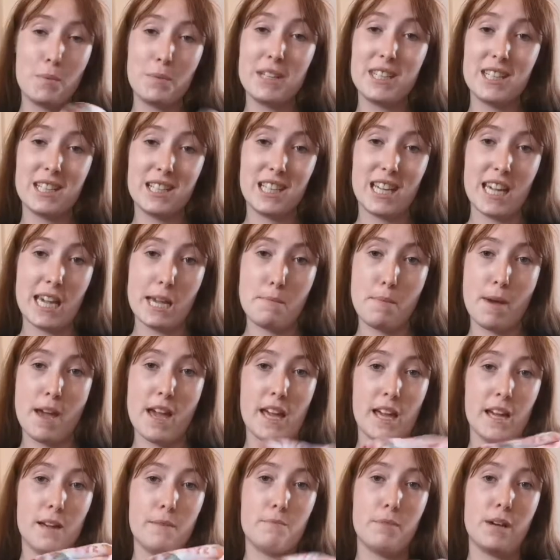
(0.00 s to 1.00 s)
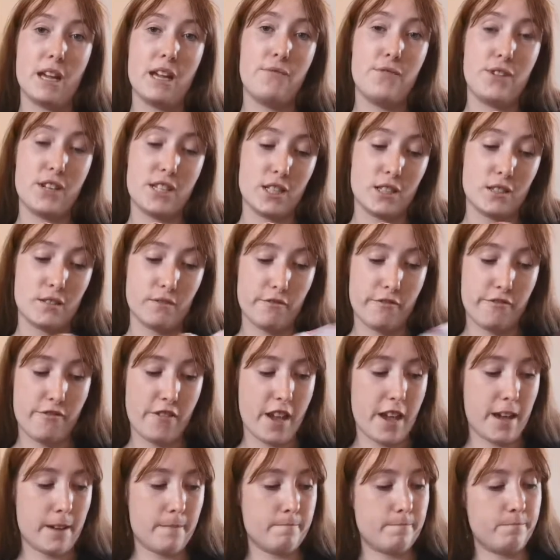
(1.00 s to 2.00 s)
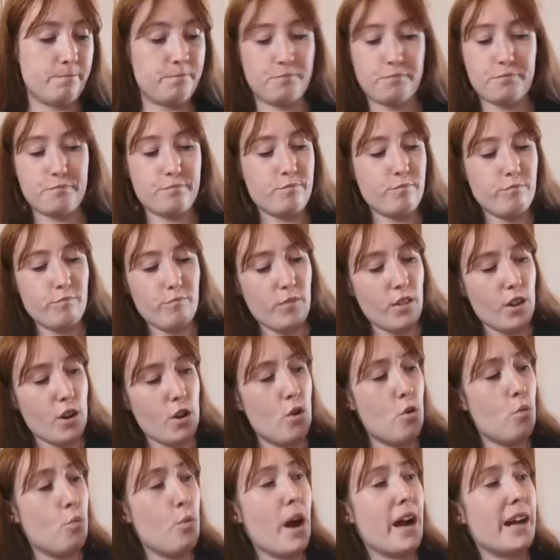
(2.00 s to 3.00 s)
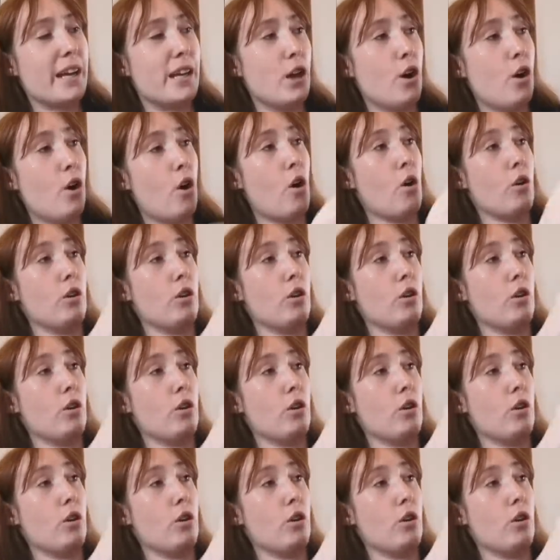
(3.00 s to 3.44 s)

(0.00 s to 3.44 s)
Probably going to keep it, but if it doesn't fit, whack it